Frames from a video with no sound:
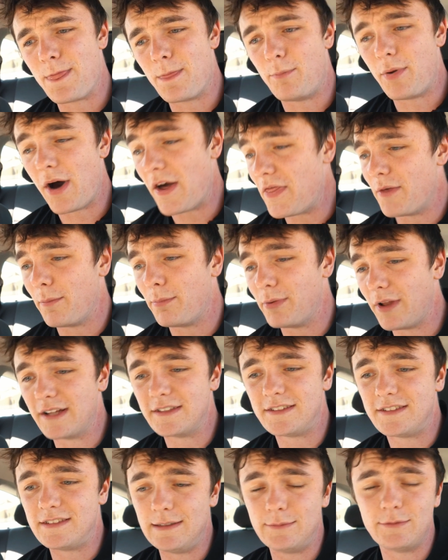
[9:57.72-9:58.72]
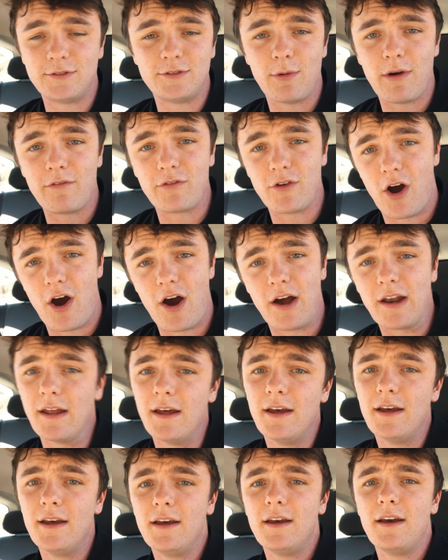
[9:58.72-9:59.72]
but the blood seems to have
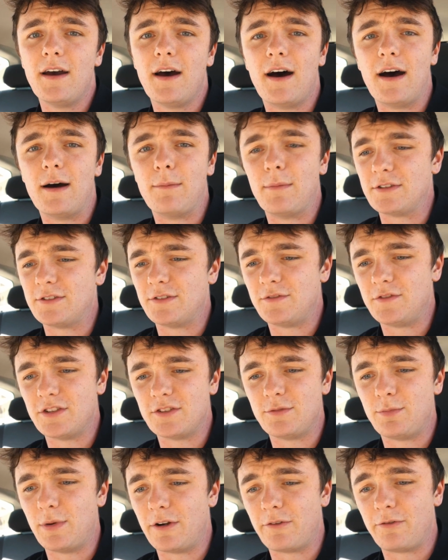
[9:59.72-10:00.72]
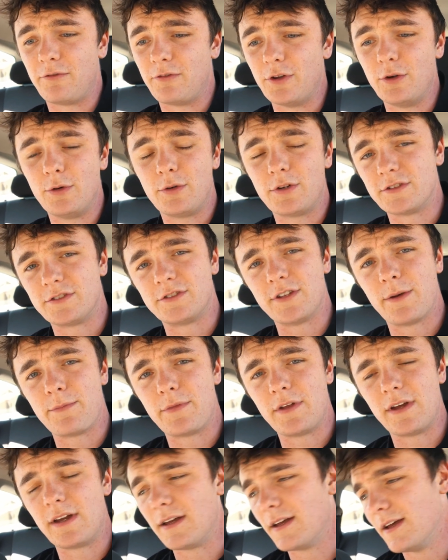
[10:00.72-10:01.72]
gone. It must have just been a fluke or
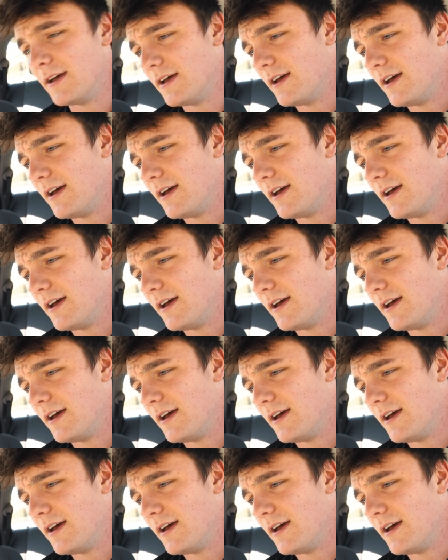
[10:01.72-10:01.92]
something.